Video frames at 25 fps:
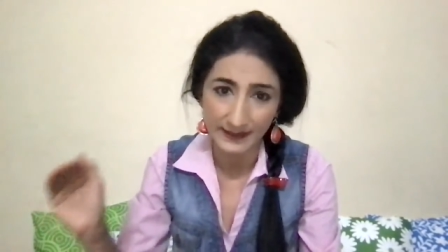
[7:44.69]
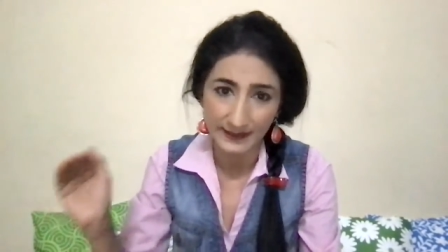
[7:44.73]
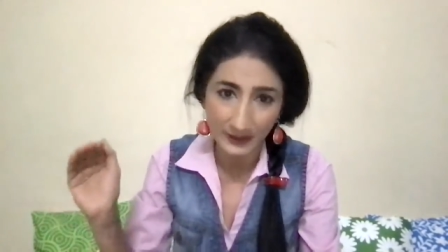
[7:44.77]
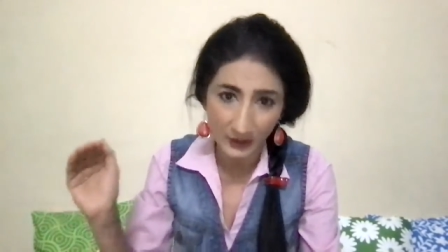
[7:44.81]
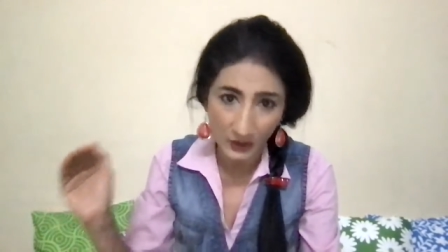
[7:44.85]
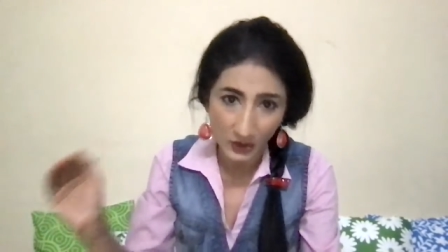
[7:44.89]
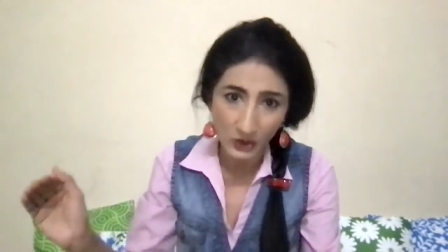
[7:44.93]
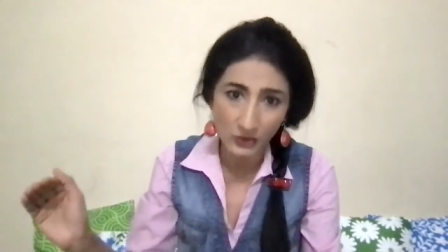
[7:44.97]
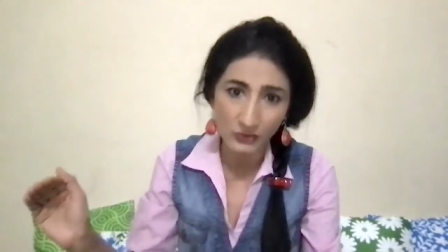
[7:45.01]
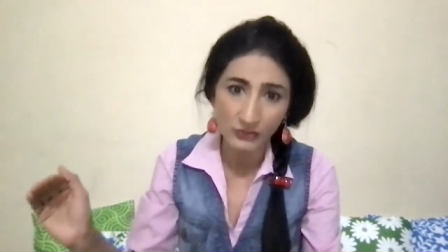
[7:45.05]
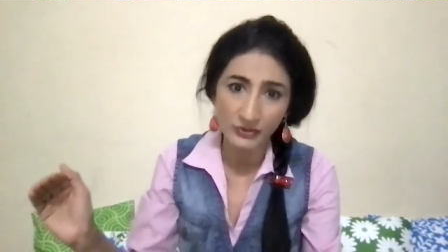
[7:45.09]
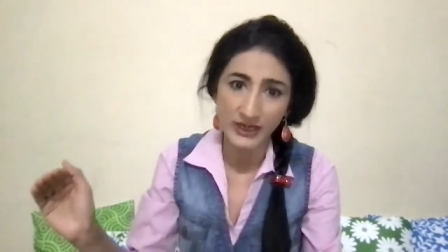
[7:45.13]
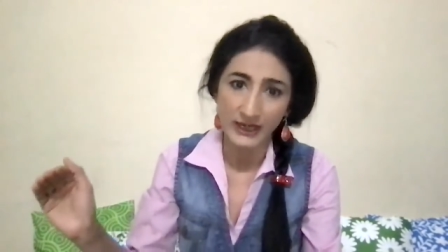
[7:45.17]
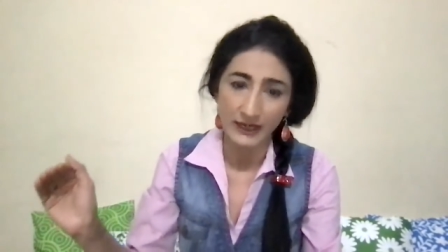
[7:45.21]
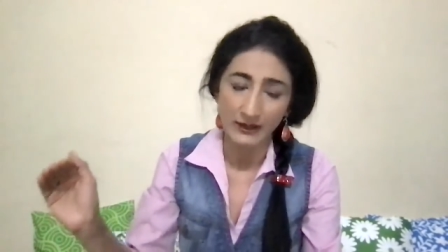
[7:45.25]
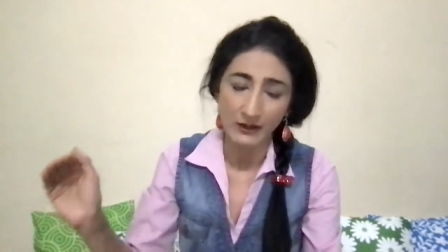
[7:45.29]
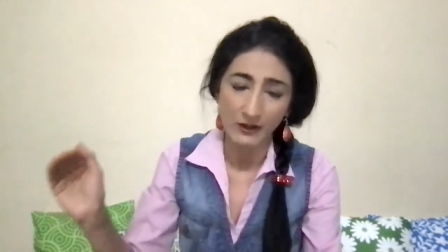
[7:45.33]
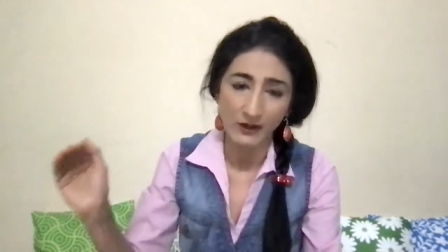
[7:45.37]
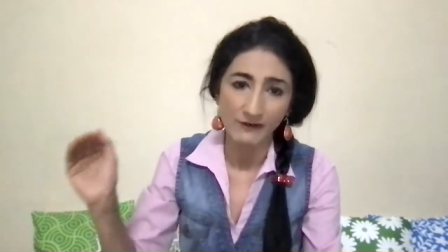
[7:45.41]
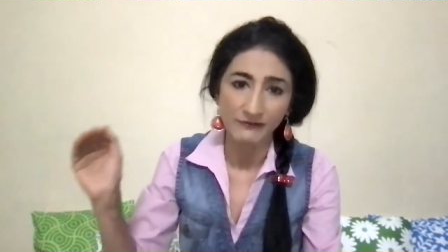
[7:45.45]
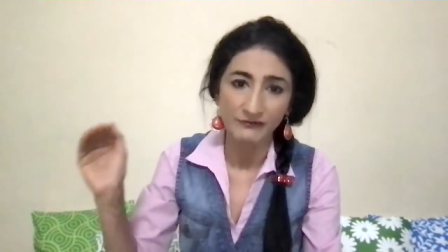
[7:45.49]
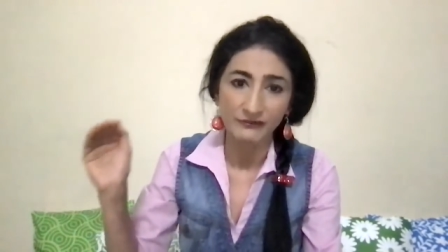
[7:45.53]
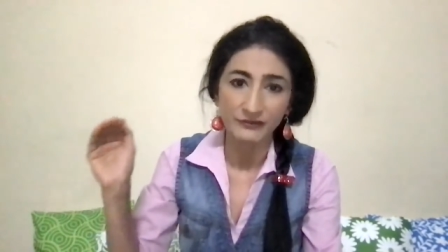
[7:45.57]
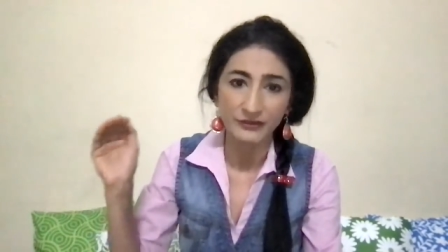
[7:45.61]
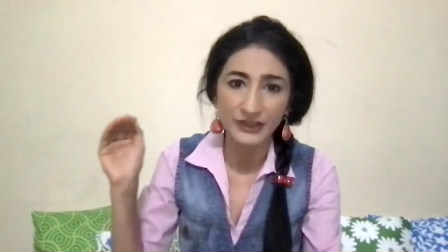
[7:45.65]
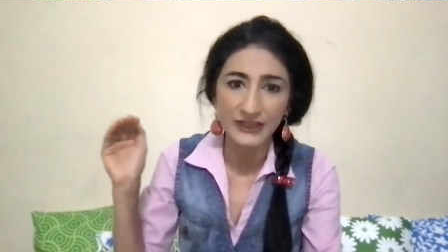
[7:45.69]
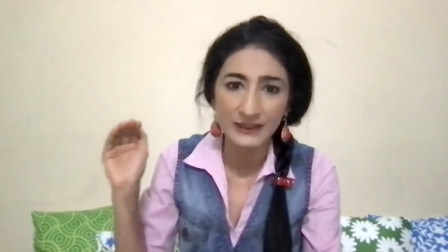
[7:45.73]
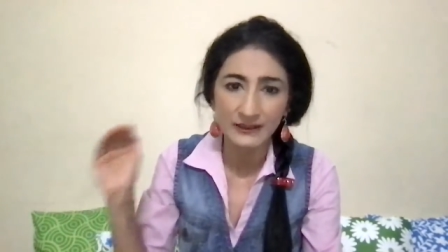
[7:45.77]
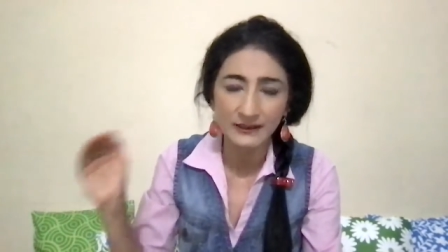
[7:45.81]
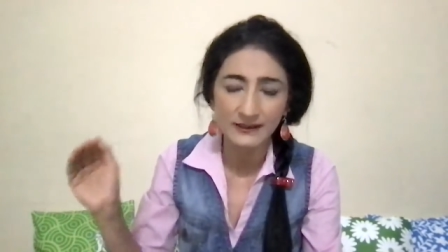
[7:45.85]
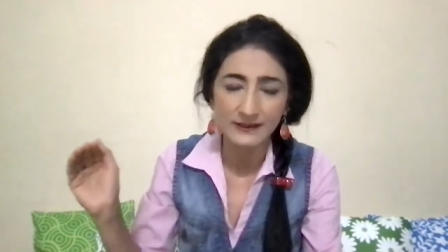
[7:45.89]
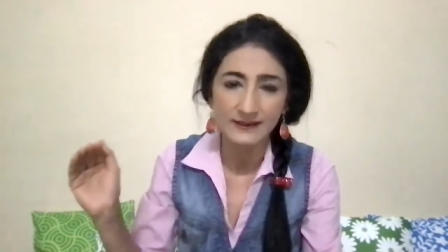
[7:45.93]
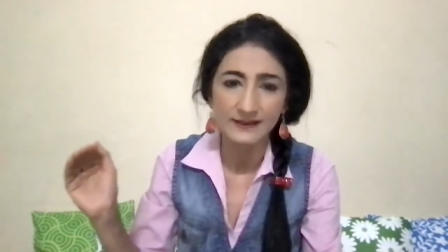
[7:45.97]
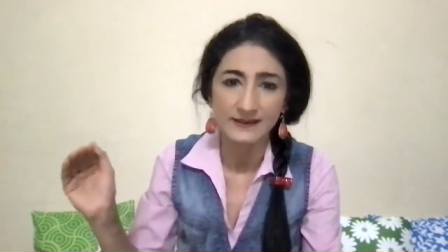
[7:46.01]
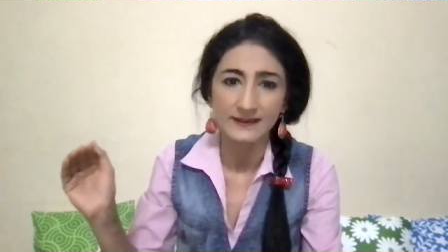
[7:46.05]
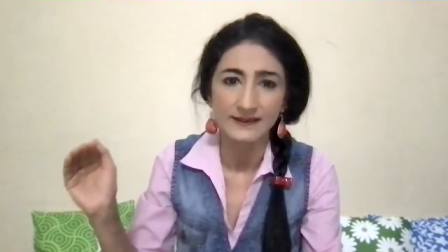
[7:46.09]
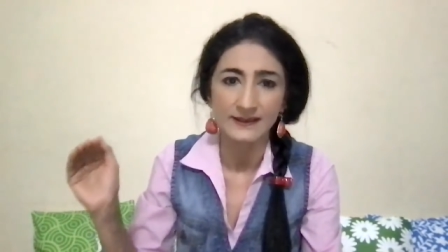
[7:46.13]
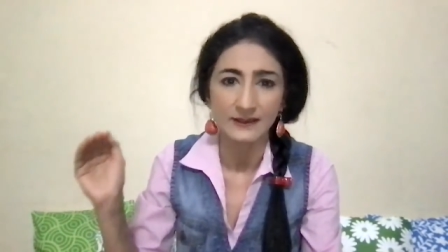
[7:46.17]
including of
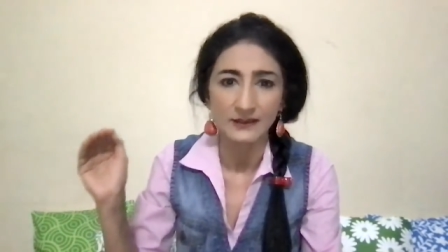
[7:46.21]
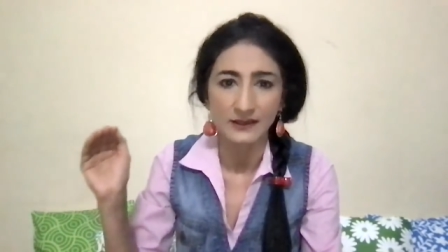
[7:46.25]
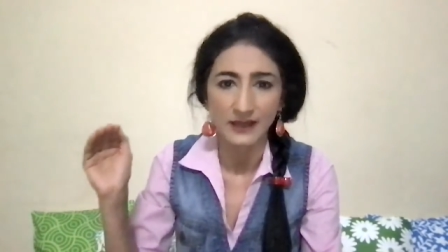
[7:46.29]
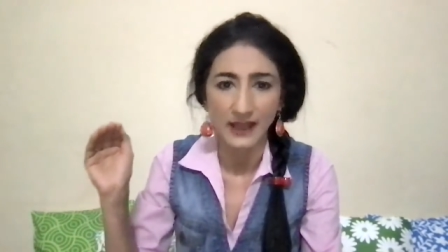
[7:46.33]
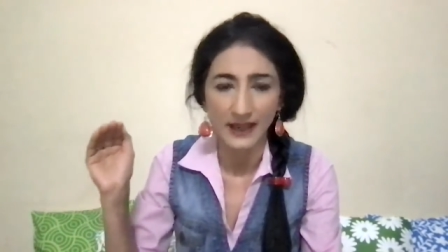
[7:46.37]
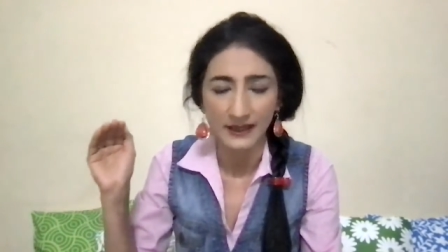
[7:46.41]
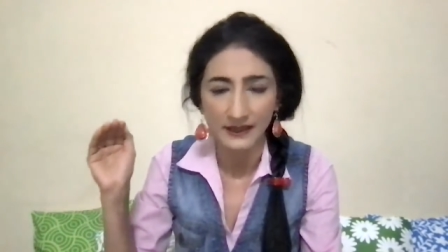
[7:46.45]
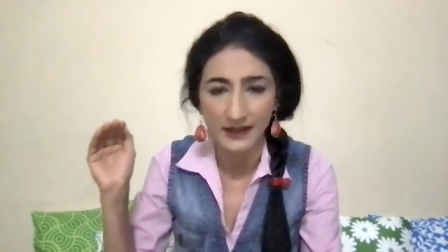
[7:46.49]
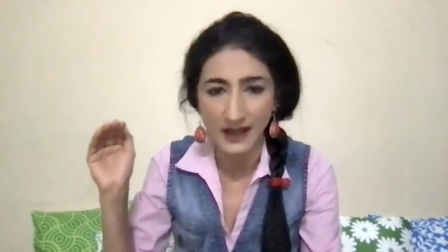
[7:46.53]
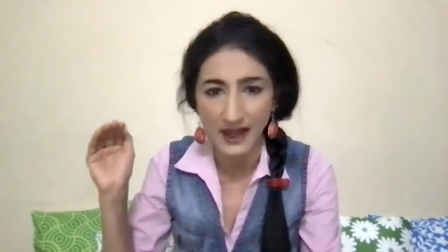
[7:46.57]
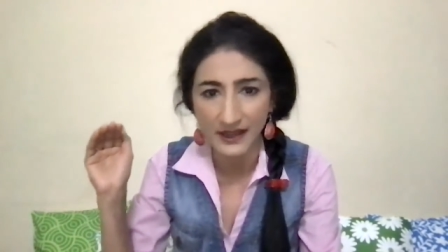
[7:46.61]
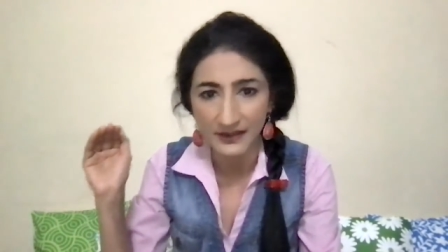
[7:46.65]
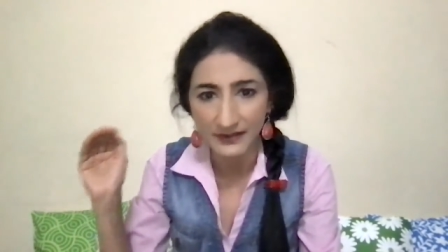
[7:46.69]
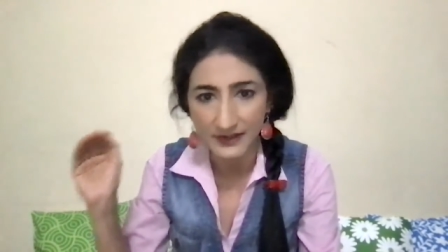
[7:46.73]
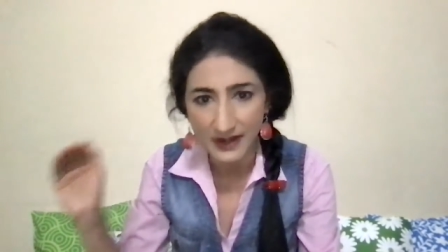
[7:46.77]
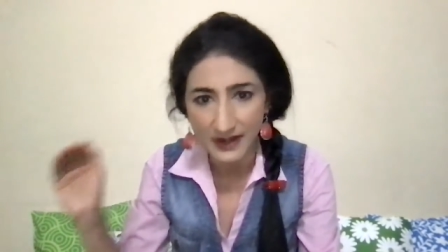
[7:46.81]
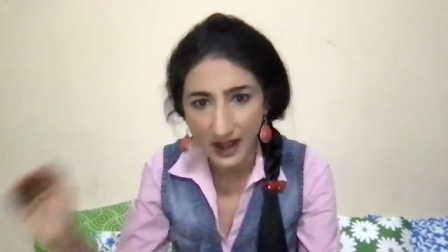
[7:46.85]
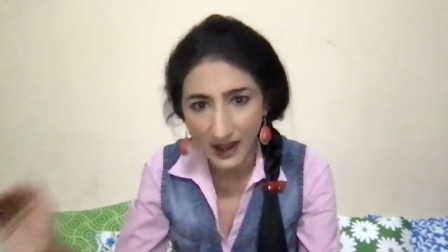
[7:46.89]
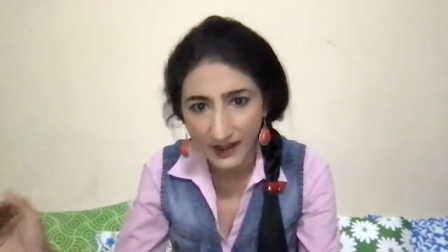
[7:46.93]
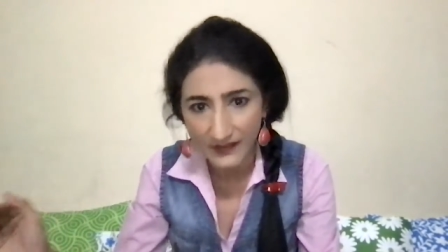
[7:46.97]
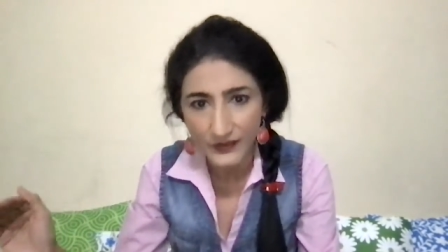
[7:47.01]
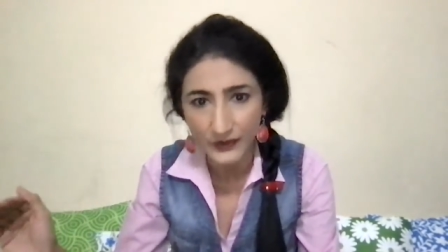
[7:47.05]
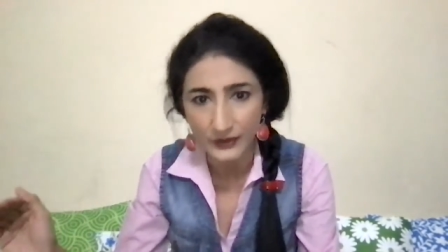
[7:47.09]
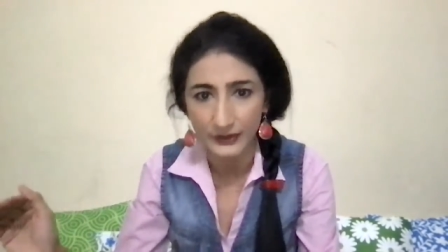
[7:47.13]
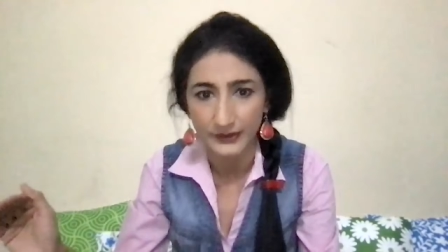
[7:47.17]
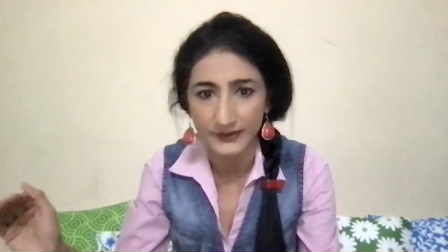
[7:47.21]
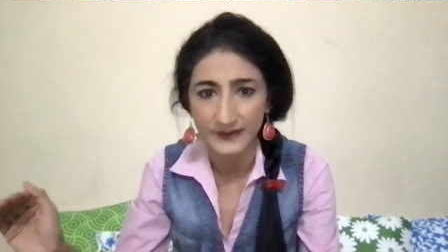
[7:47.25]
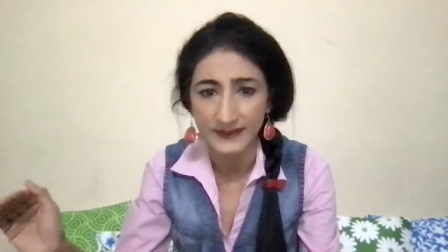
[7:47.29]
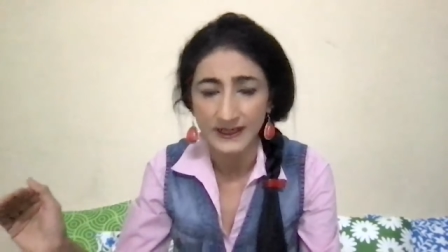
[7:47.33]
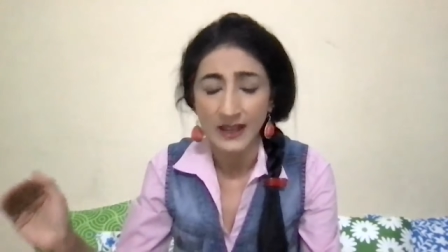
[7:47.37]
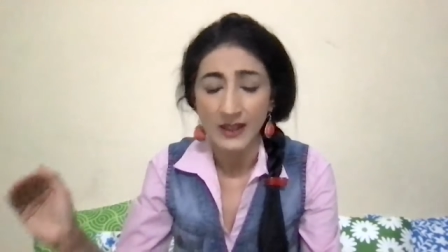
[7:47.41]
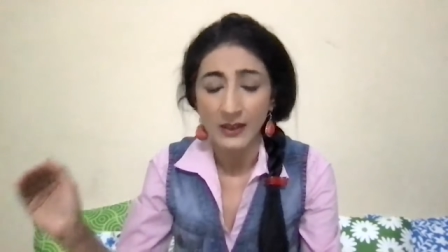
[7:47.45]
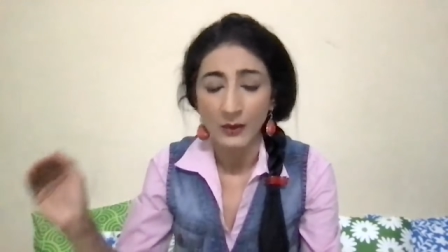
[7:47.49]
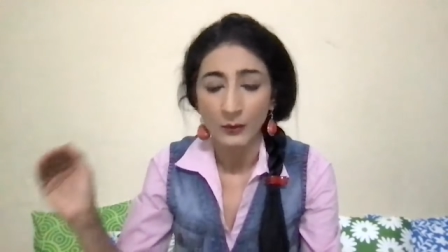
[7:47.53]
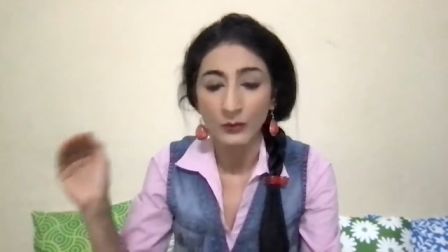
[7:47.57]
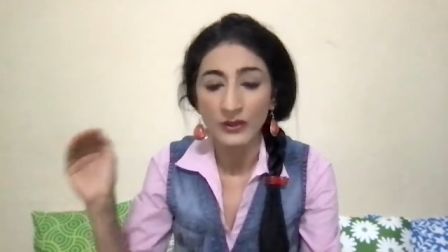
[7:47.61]
realists and others.